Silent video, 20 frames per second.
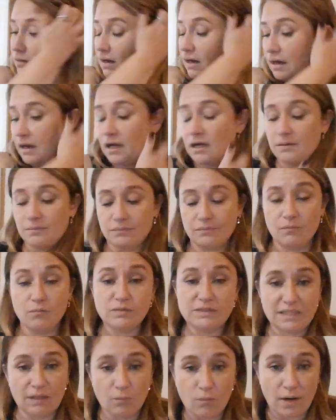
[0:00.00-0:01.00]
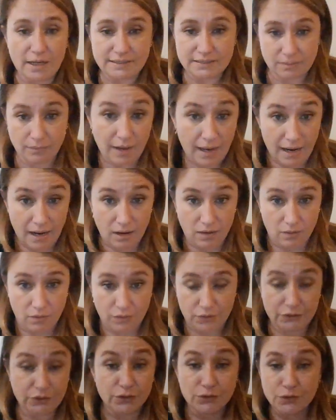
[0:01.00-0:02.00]
some way, somehow,
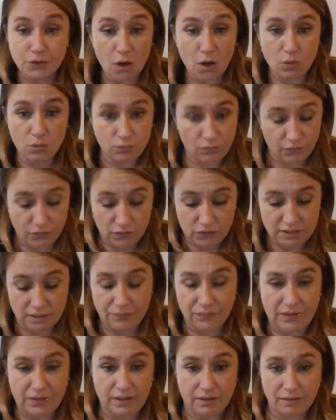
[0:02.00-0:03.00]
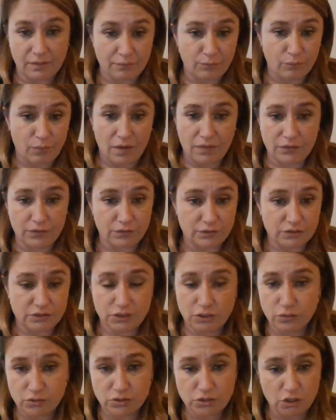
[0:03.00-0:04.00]
or you're known for something, whether you're
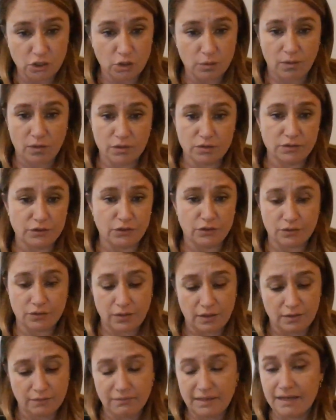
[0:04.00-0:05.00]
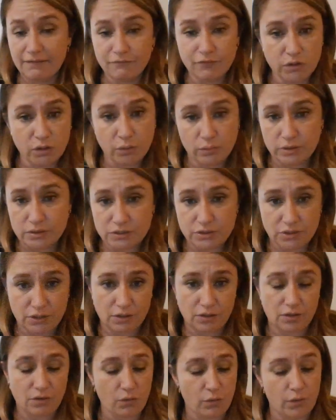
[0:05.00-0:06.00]
YouTube or you're an
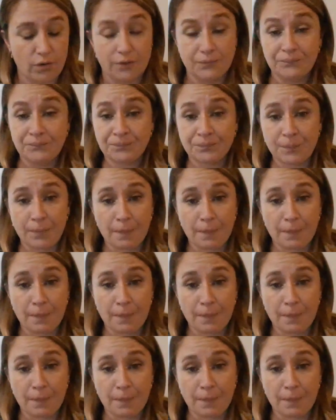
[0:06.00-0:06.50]
influencer or